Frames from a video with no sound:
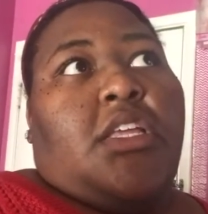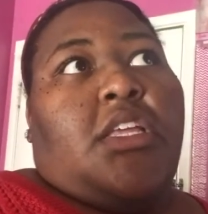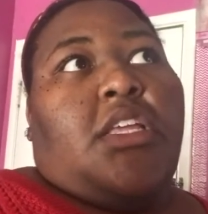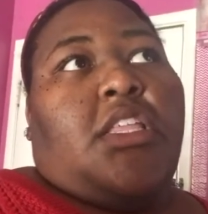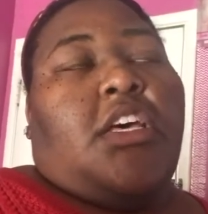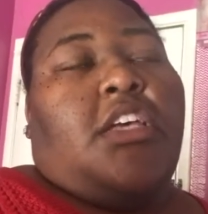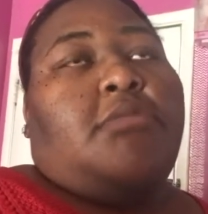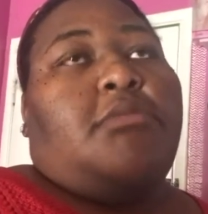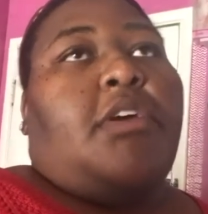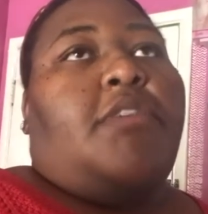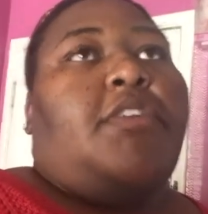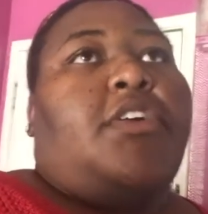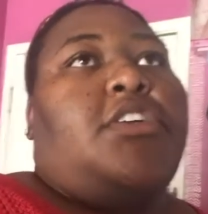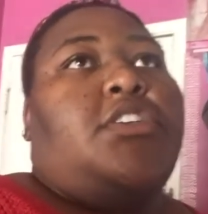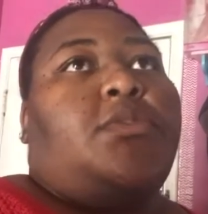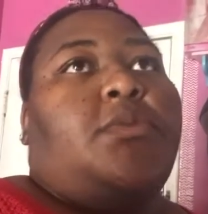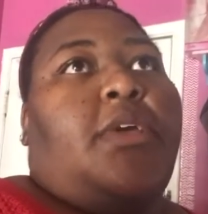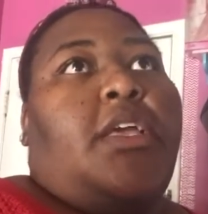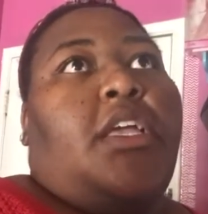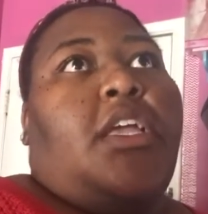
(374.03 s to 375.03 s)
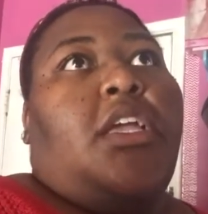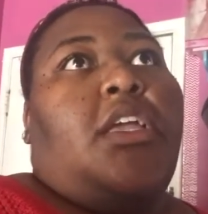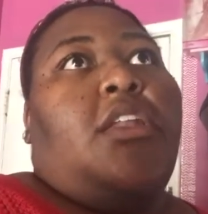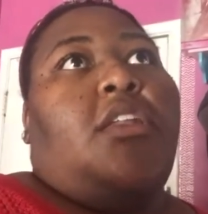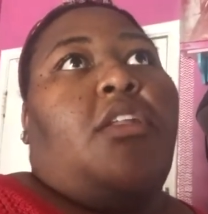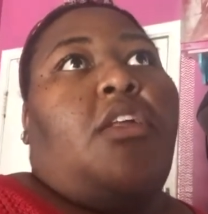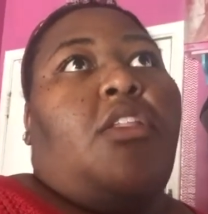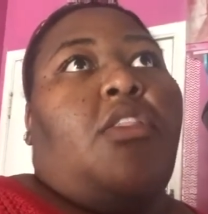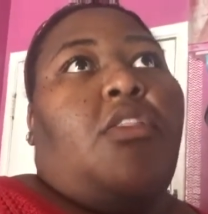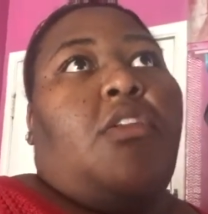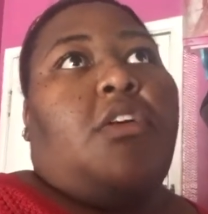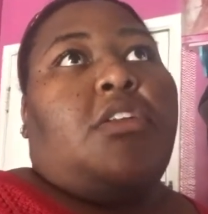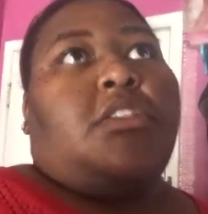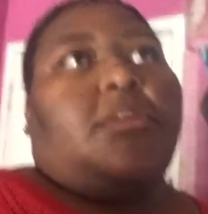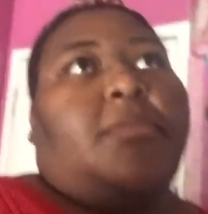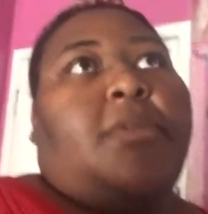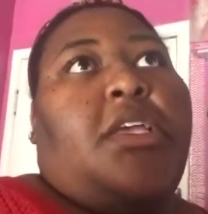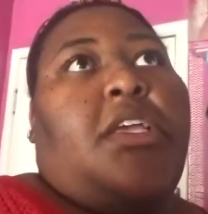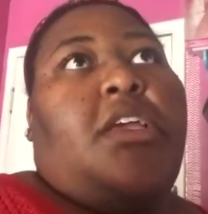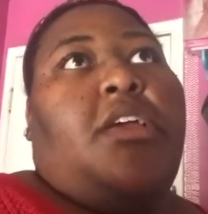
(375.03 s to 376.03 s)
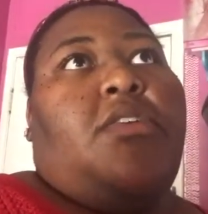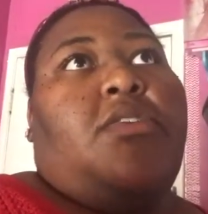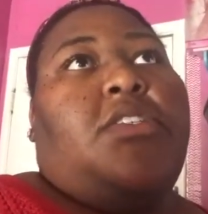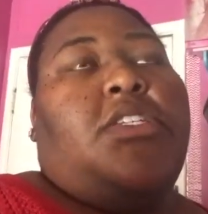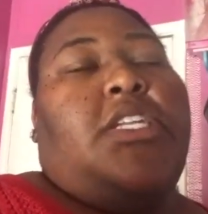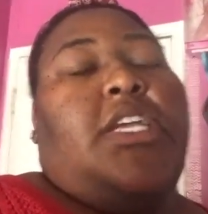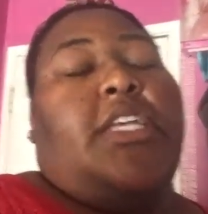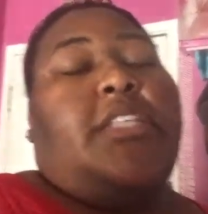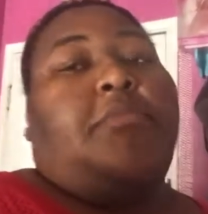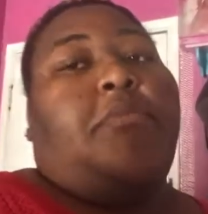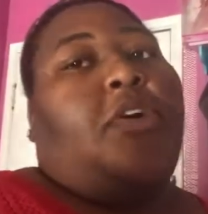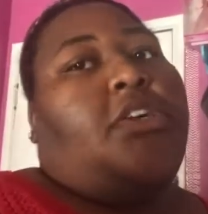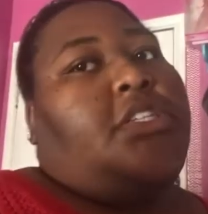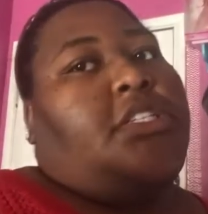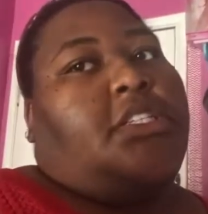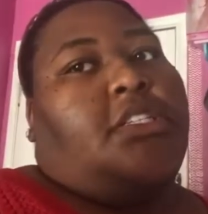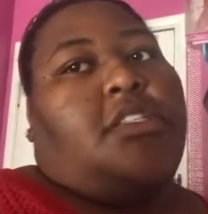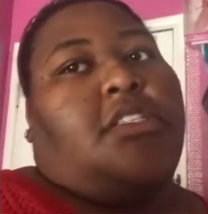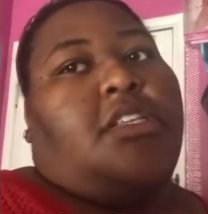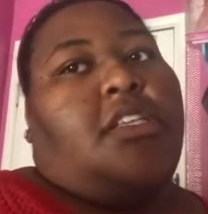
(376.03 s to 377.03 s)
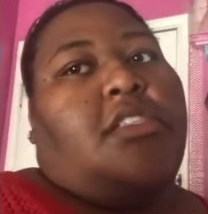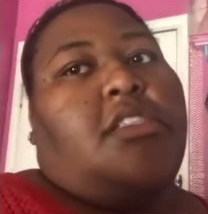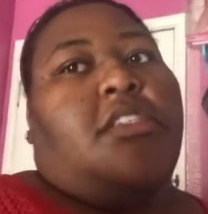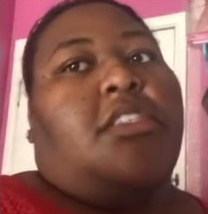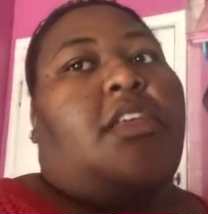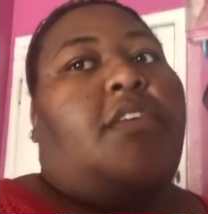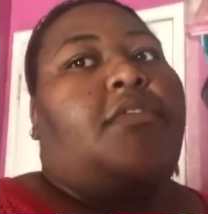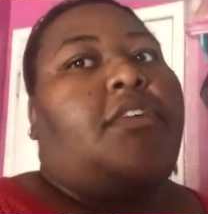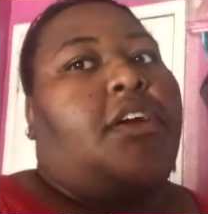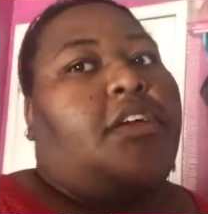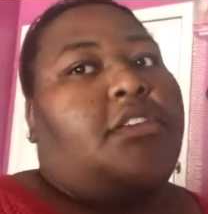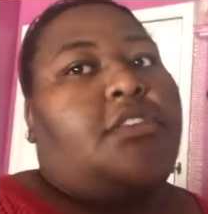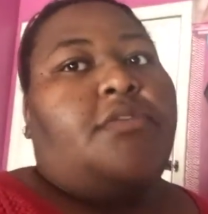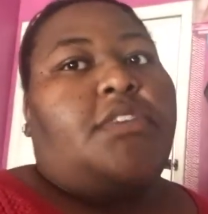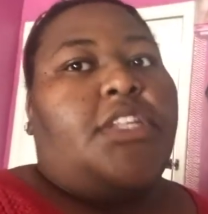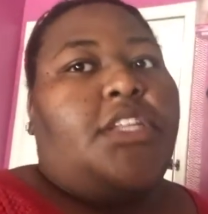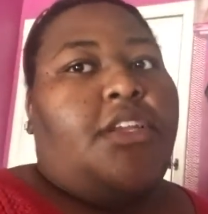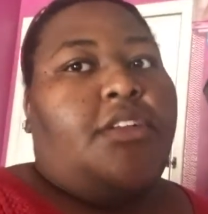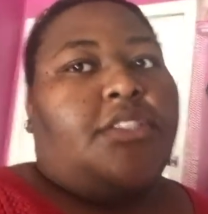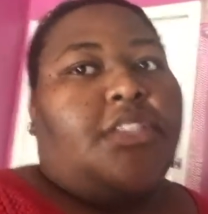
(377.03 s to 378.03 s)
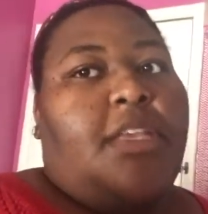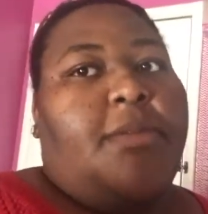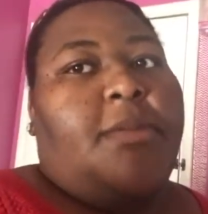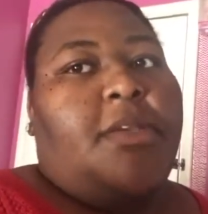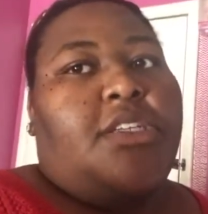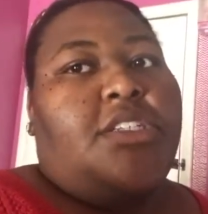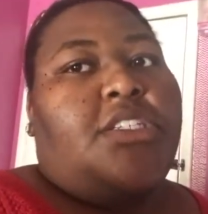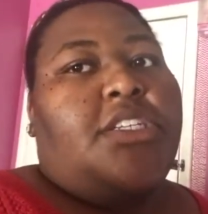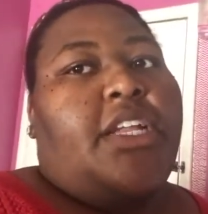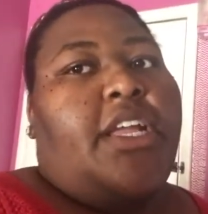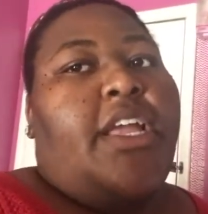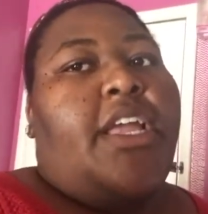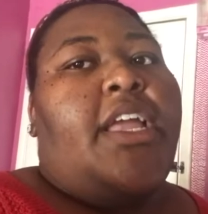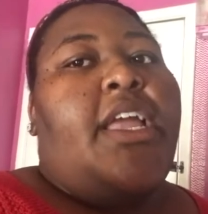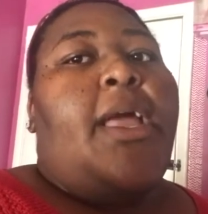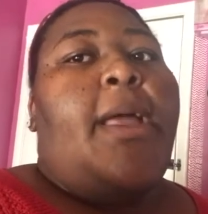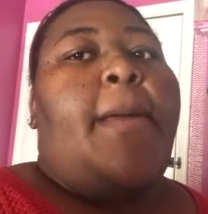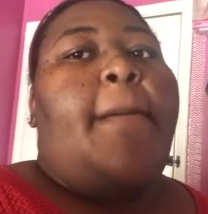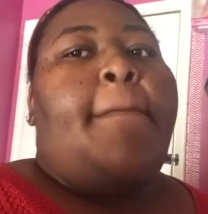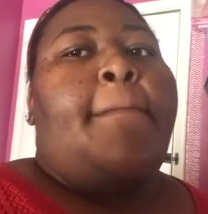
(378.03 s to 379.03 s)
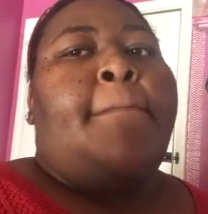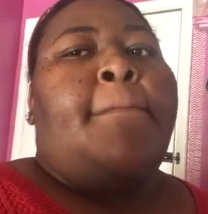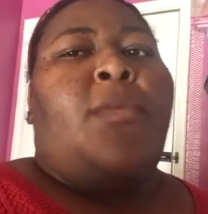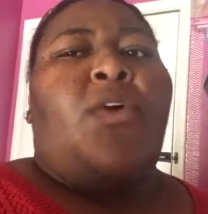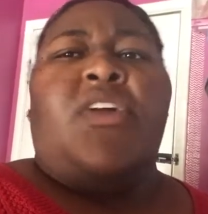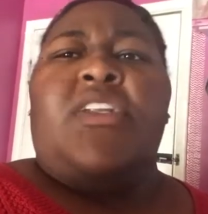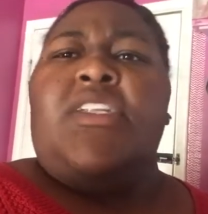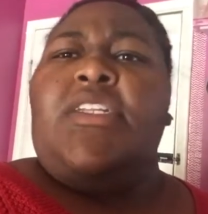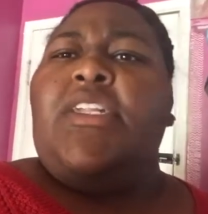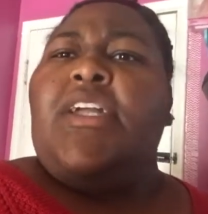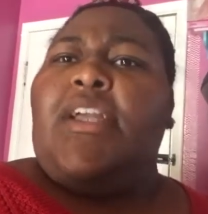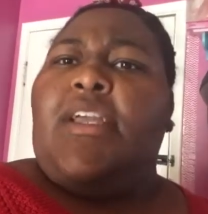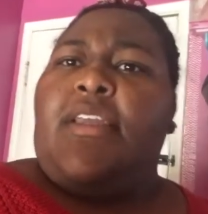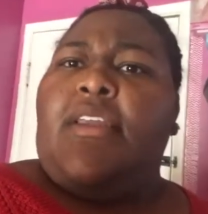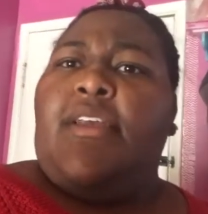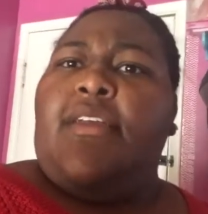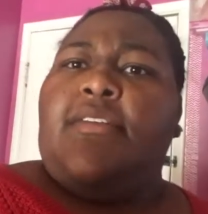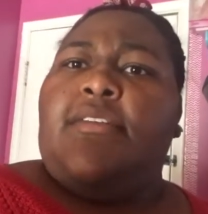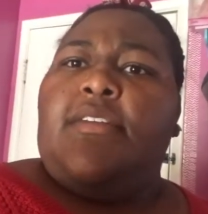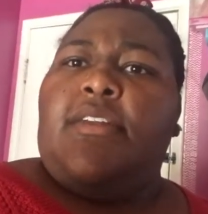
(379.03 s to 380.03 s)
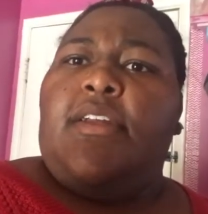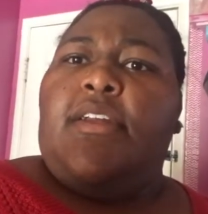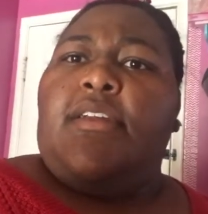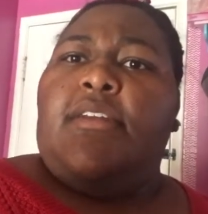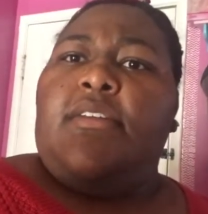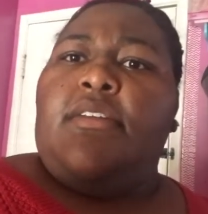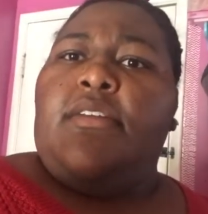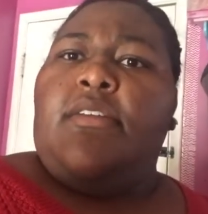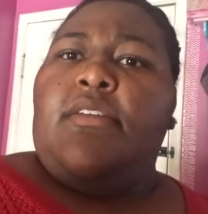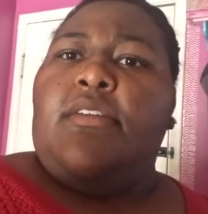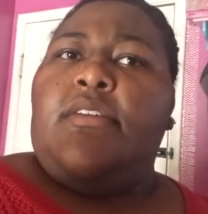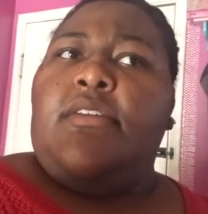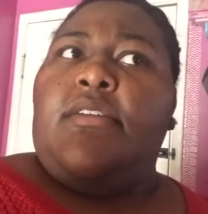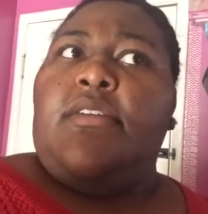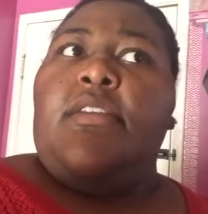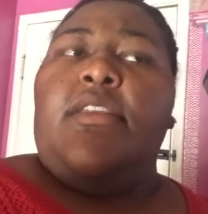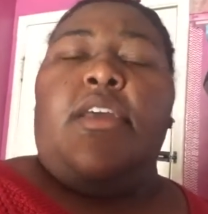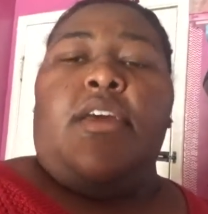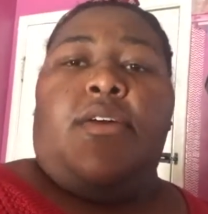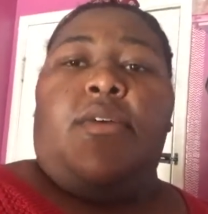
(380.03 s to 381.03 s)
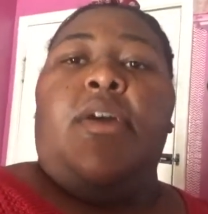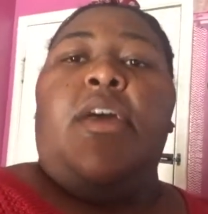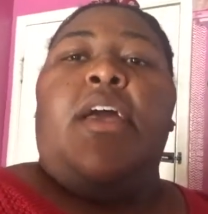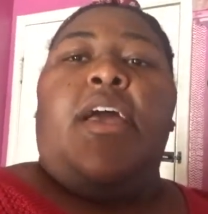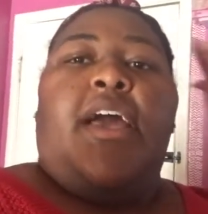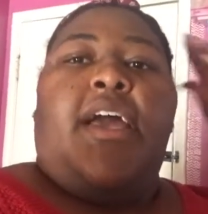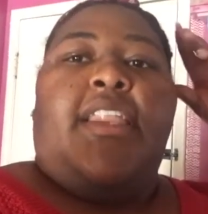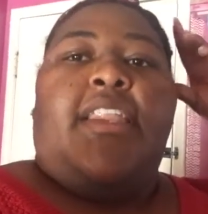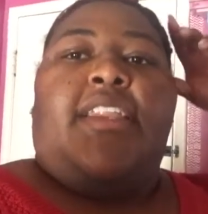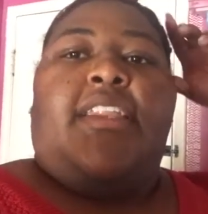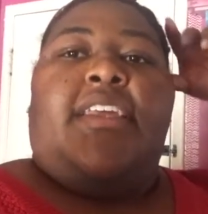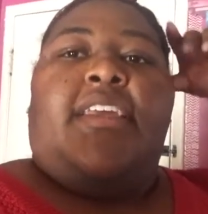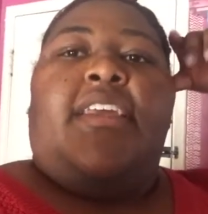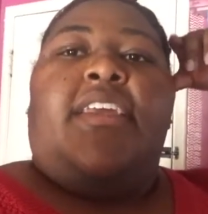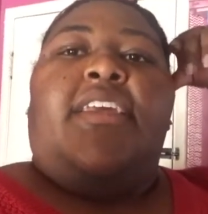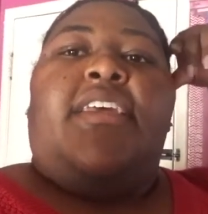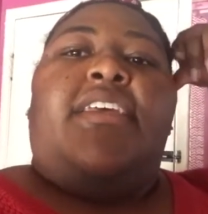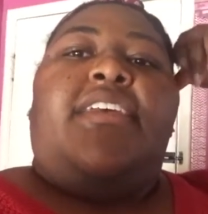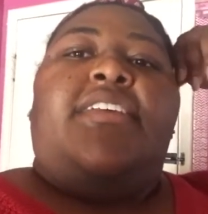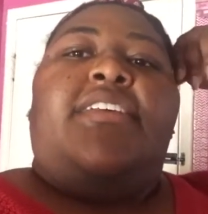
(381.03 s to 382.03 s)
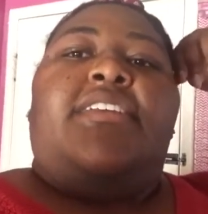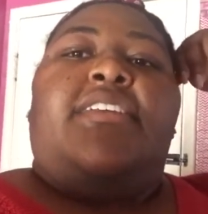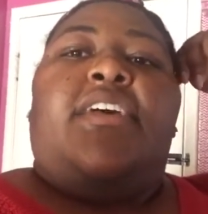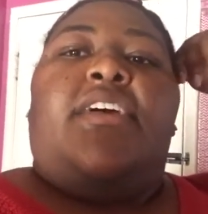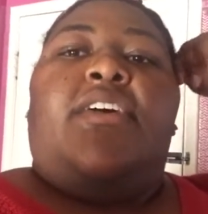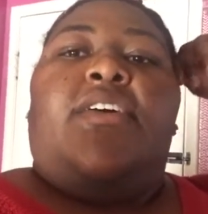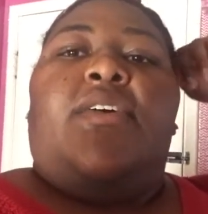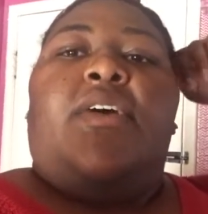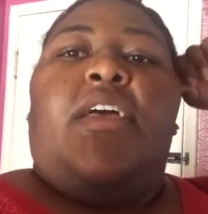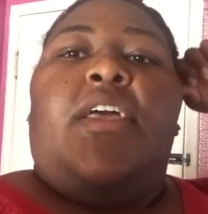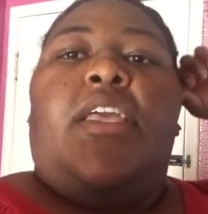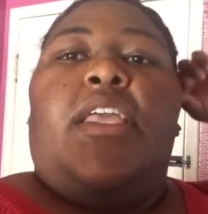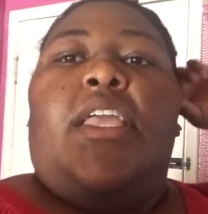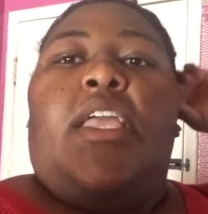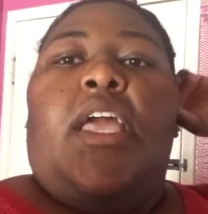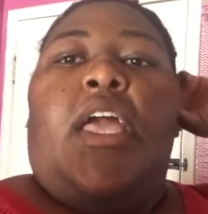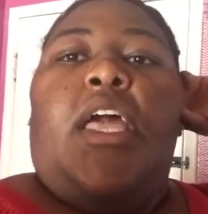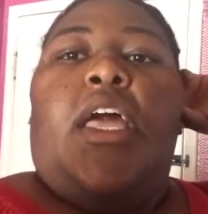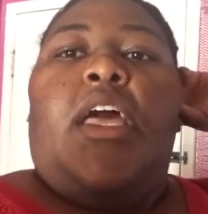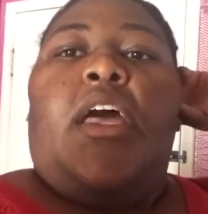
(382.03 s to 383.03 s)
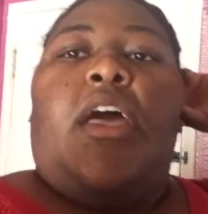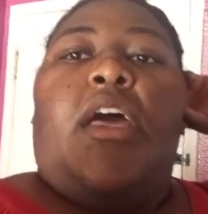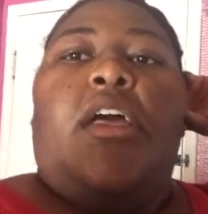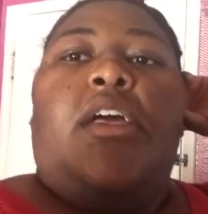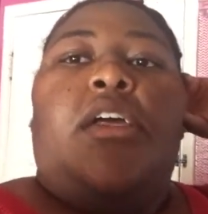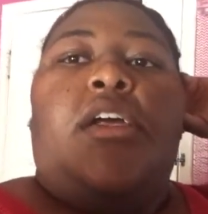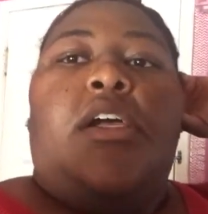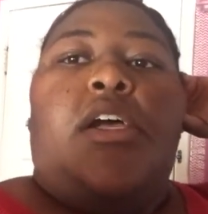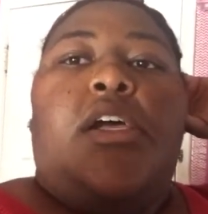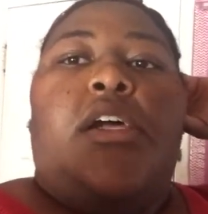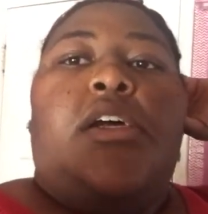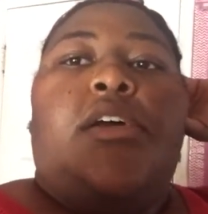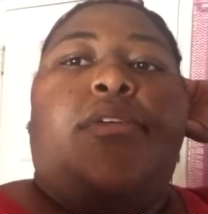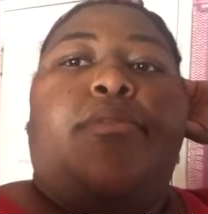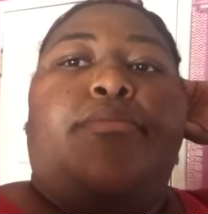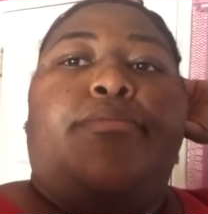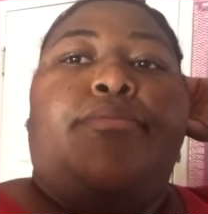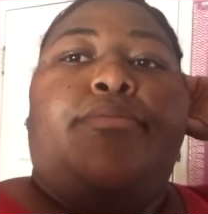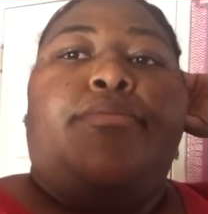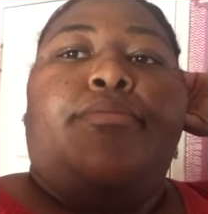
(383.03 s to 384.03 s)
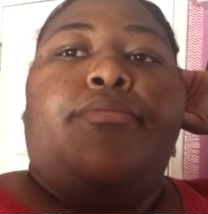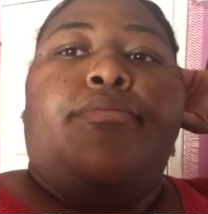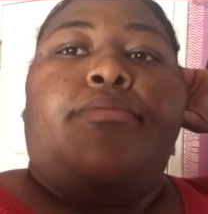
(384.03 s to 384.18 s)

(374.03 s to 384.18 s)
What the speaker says: and that was my first weigh-in. Lost a pound. Today is March 16th because I forgot to videotape yesterday. Or did I get yesterday? No, I didn't. So yeah, 1